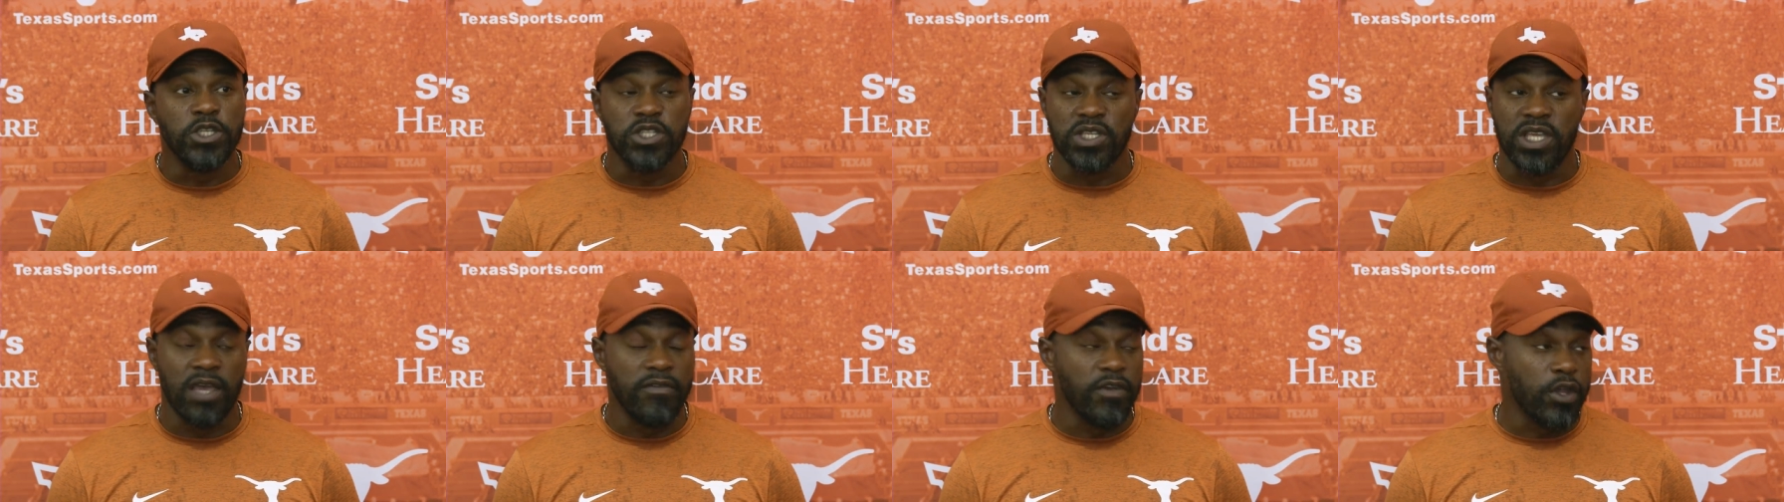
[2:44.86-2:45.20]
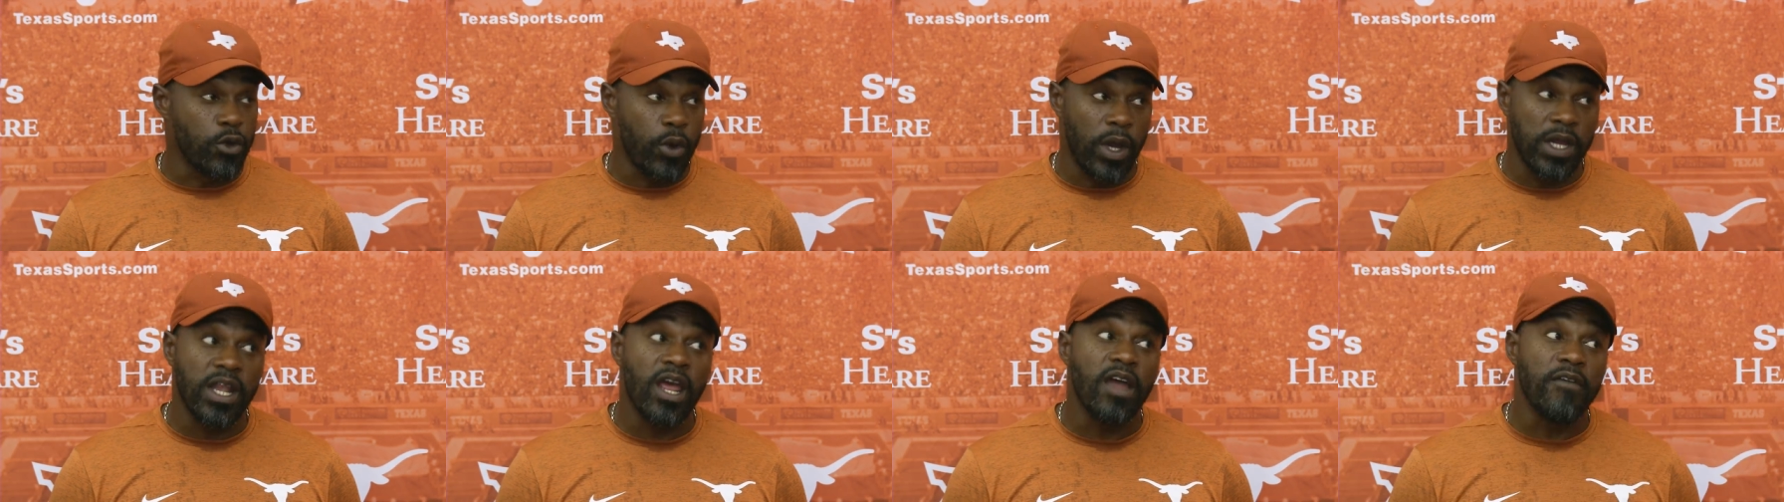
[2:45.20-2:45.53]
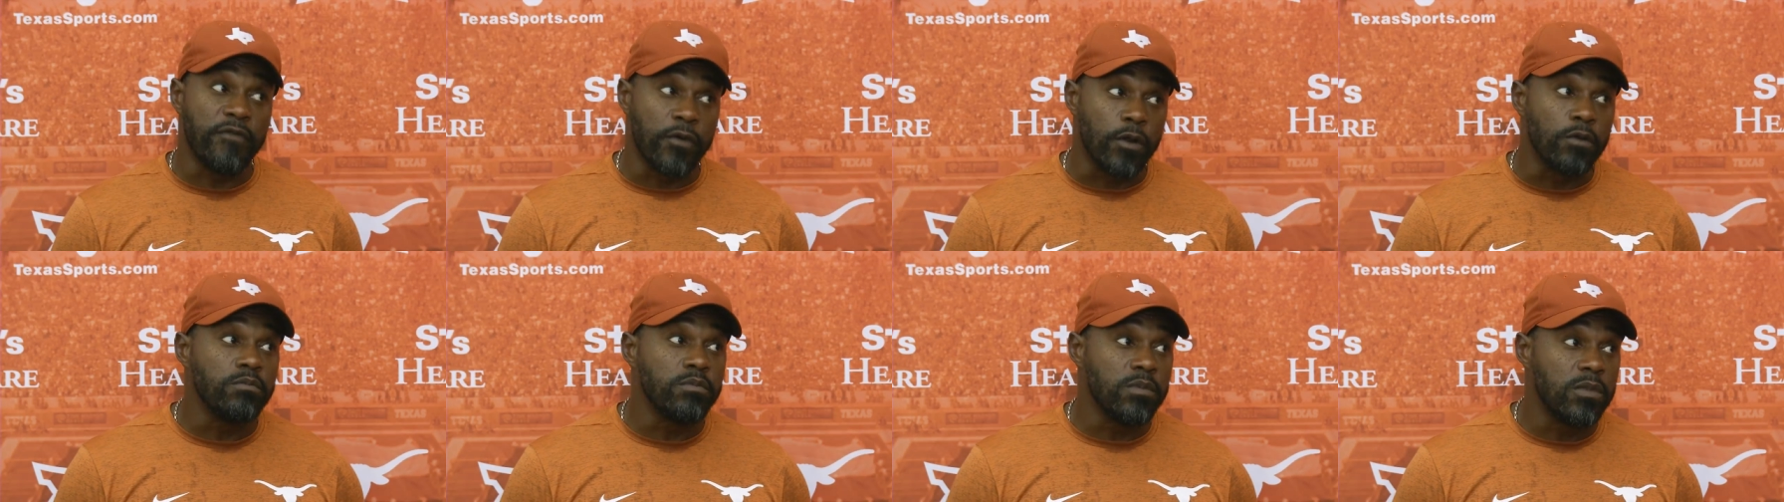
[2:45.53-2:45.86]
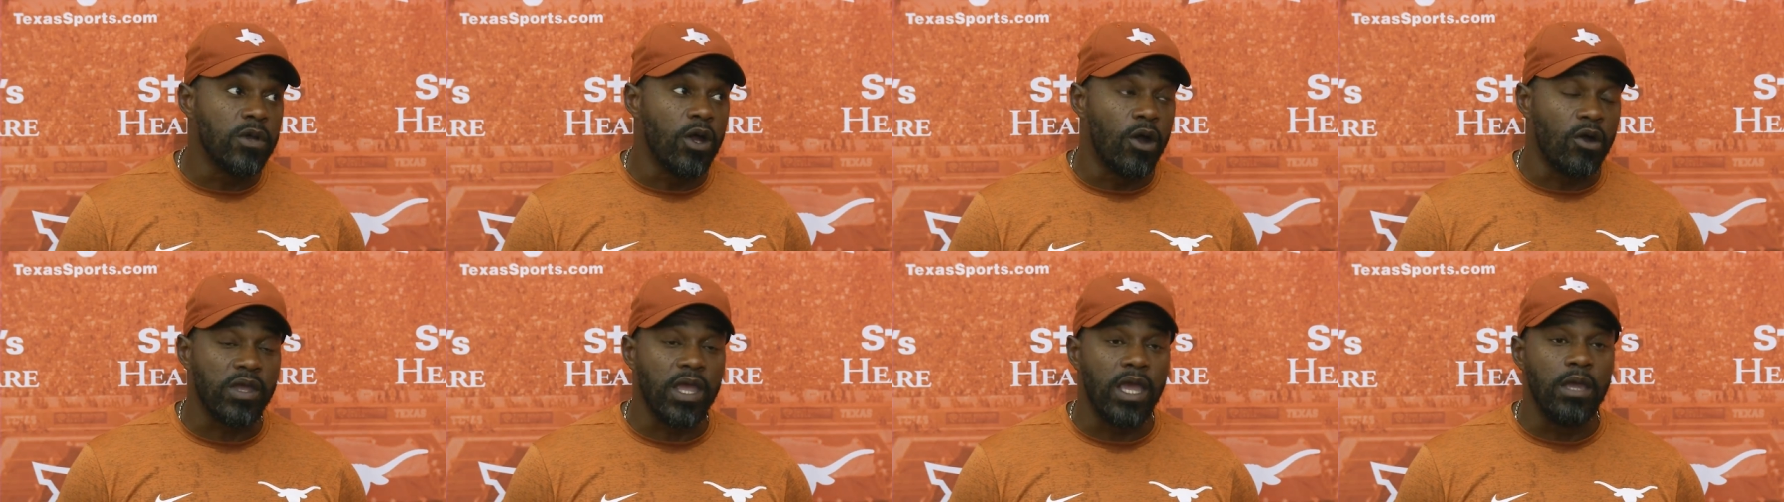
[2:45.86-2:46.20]
giving great effort,
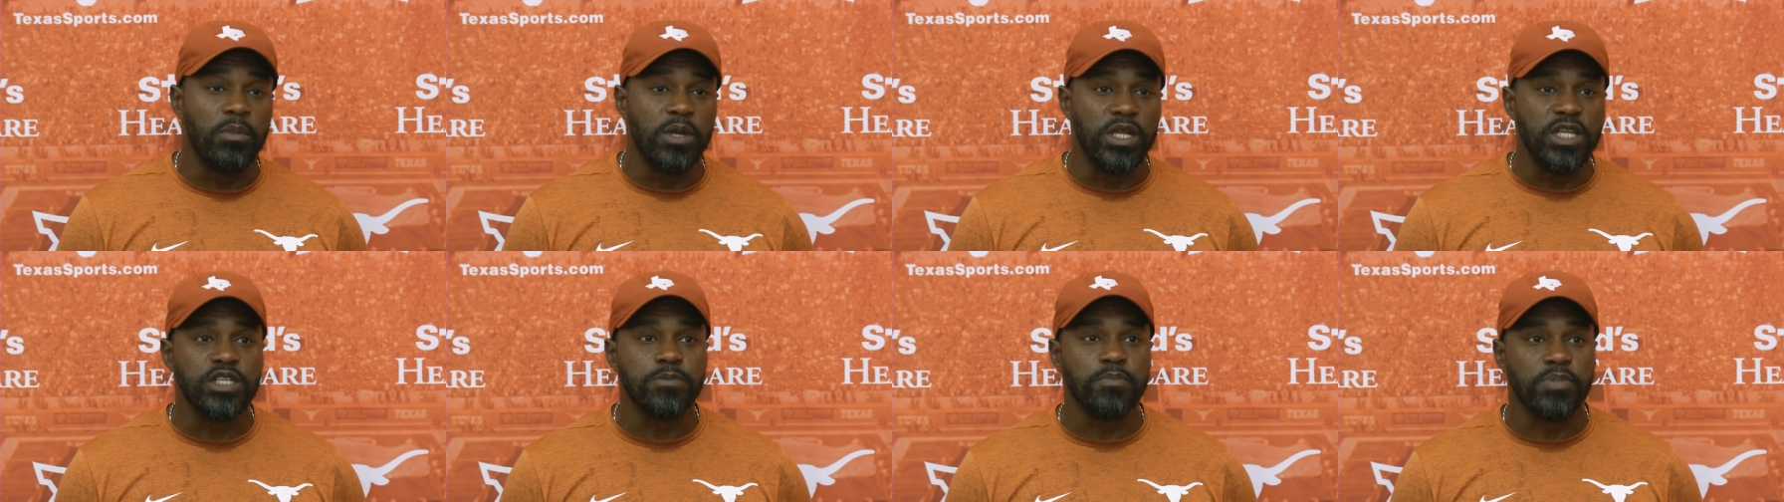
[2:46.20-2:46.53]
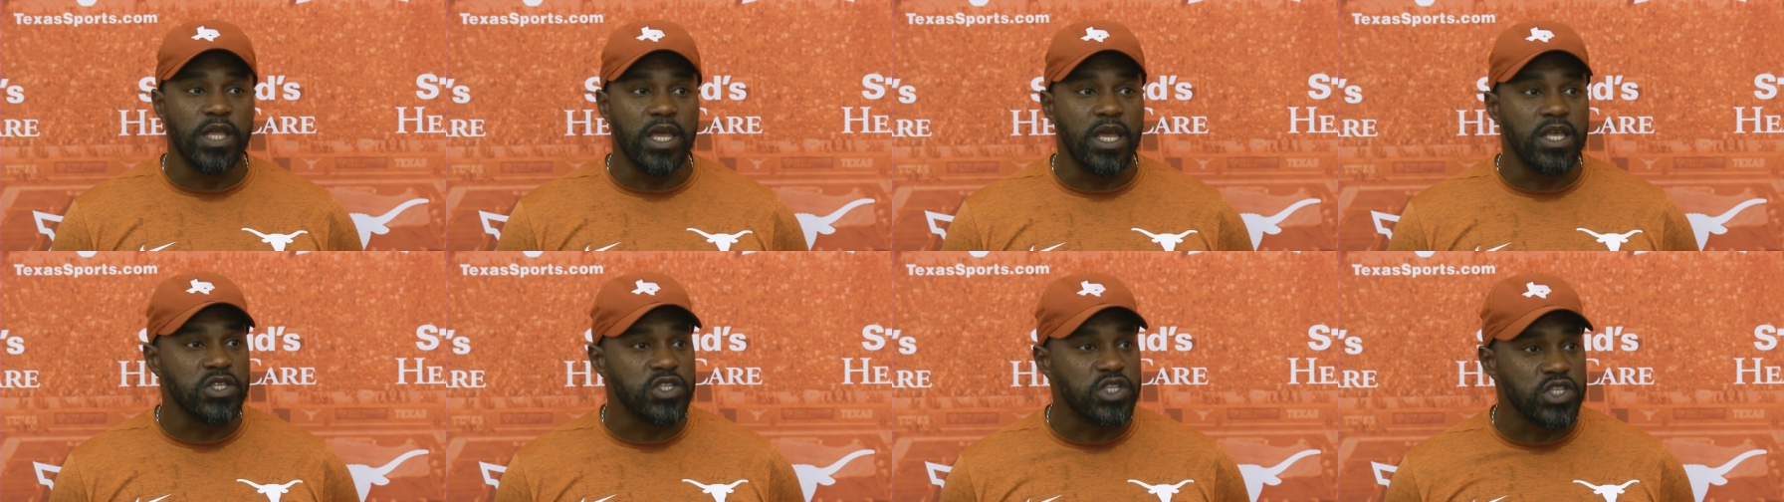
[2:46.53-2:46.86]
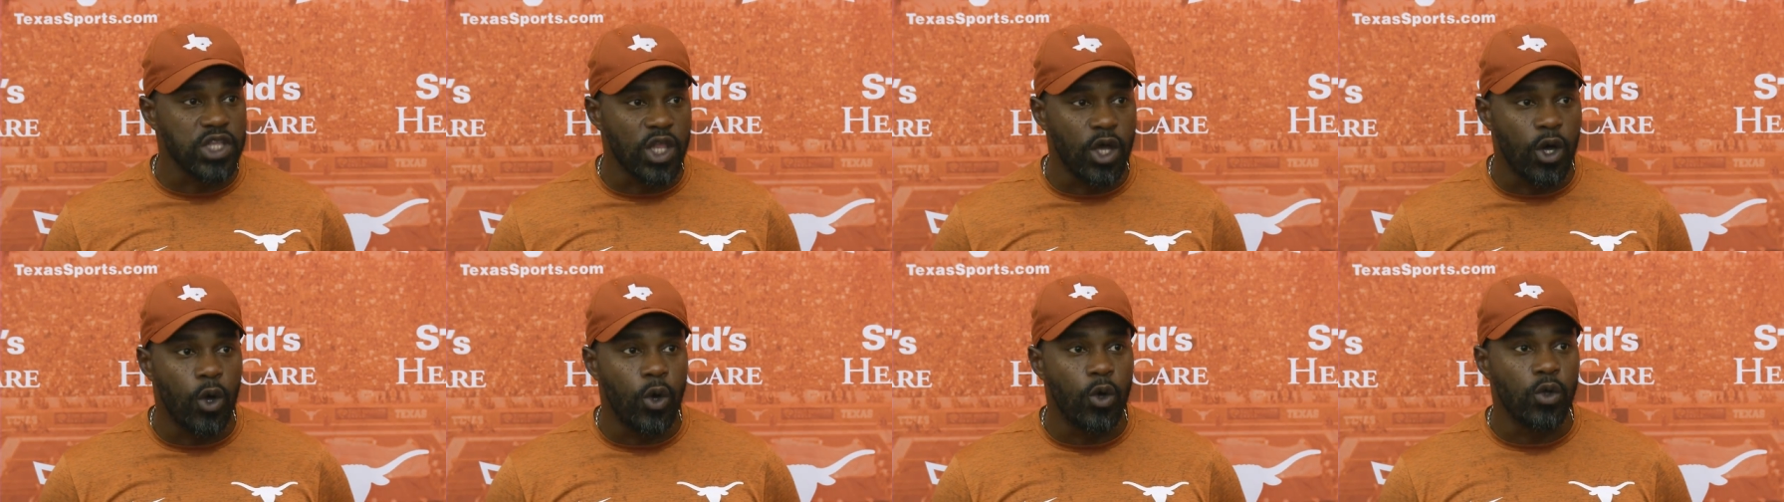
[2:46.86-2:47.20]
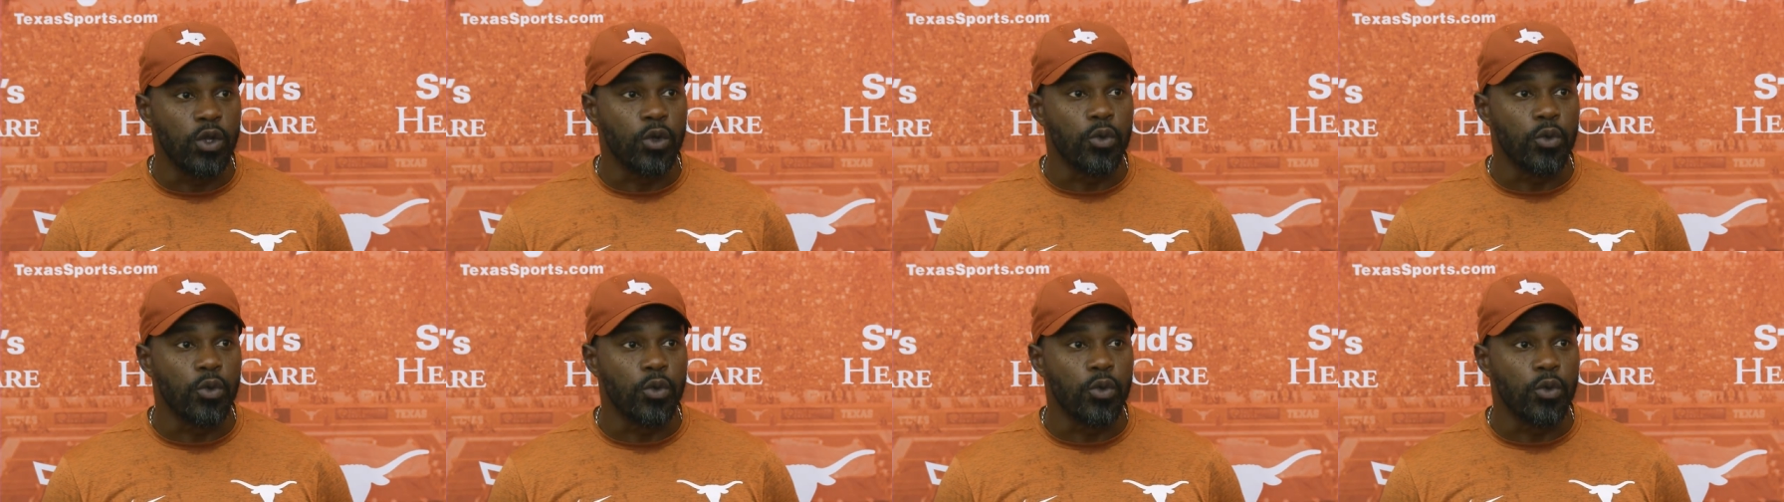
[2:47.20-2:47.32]
okay, but he's playing slow.